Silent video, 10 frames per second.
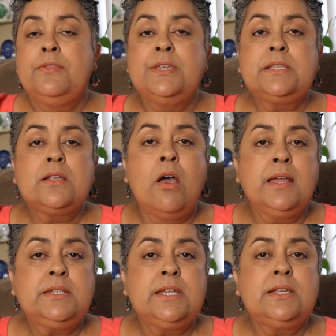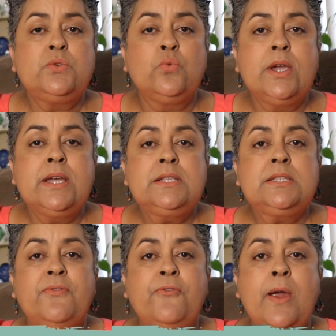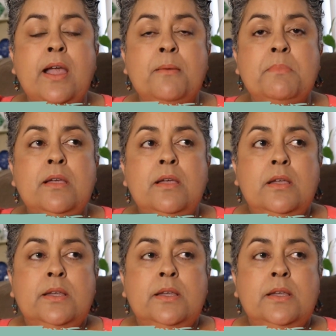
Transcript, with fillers: This contest runs from